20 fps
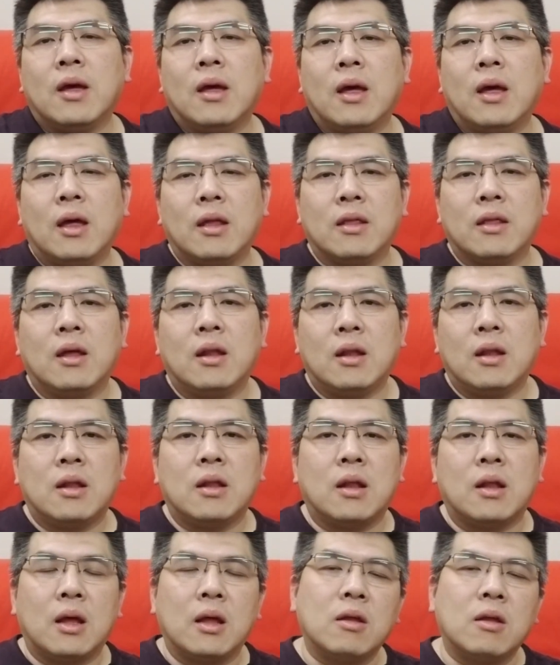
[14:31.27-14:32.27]
And then
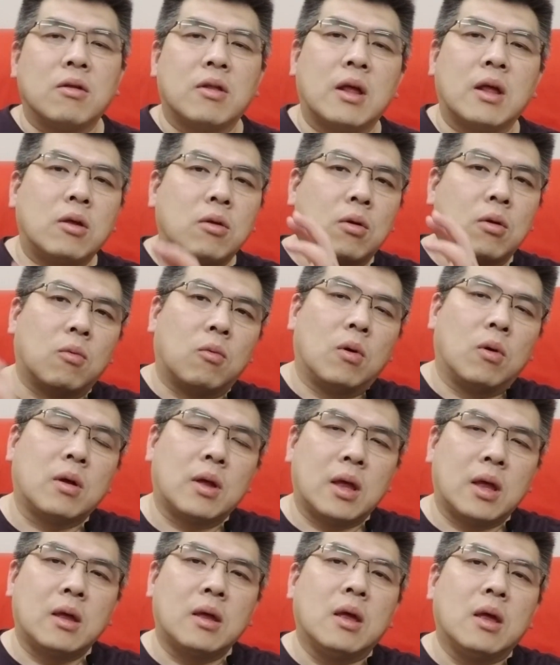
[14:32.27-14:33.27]
you say you are
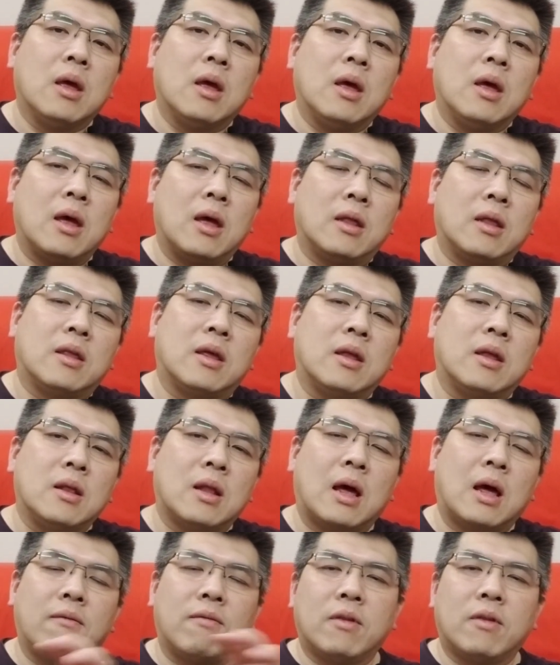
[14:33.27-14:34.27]
working, and then
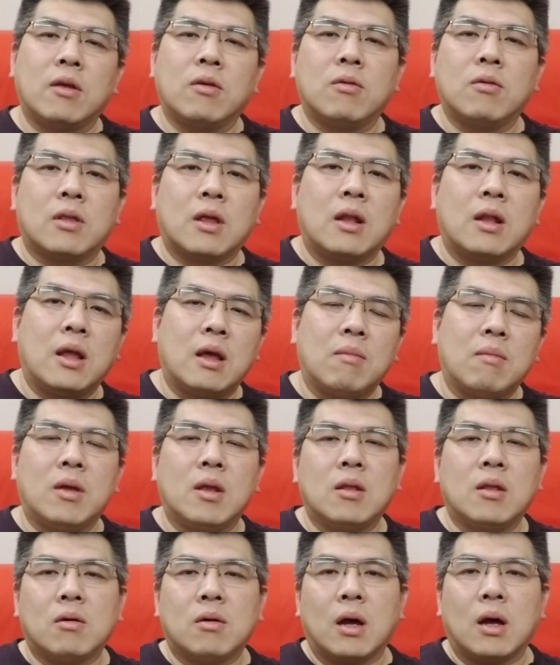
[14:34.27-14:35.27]
after you're done, let me
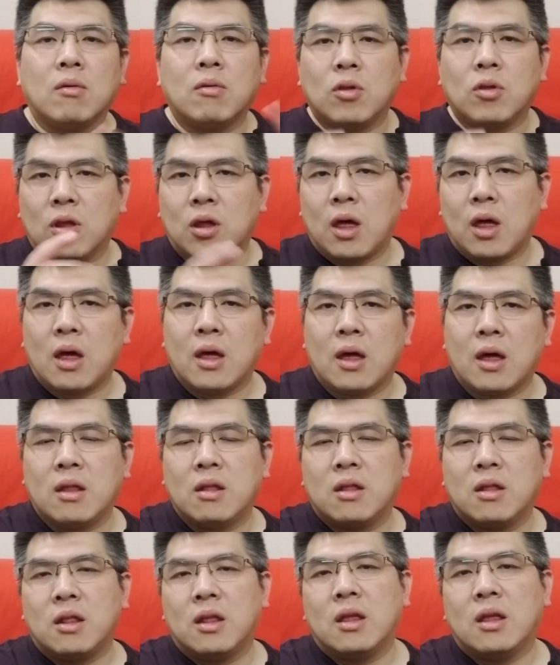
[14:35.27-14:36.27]
know. I will check and
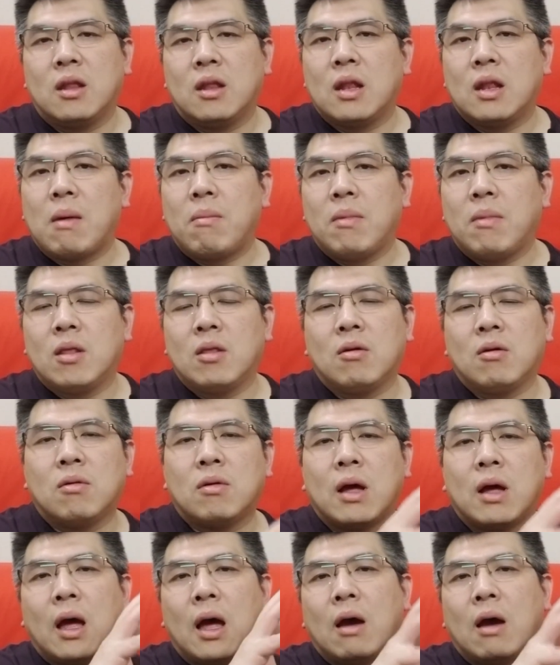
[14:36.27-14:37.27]
see. Let me know
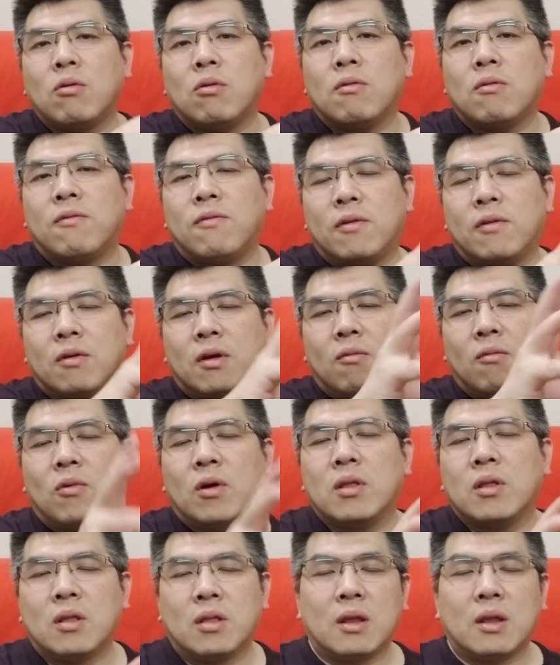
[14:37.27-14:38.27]
how you feel and
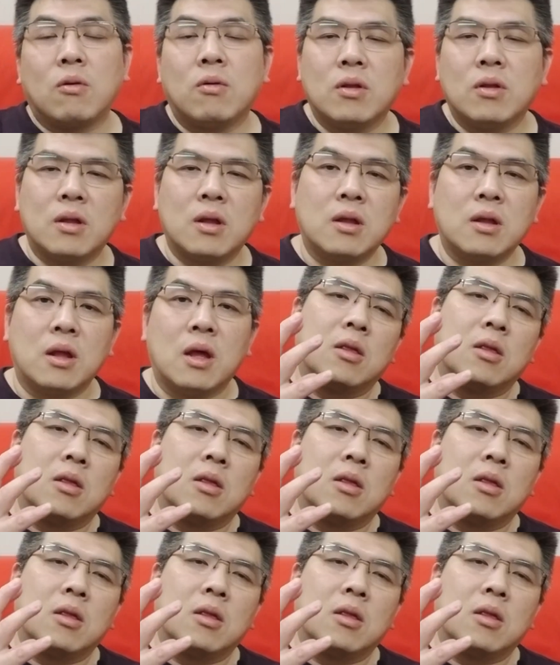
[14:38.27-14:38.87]
what those is.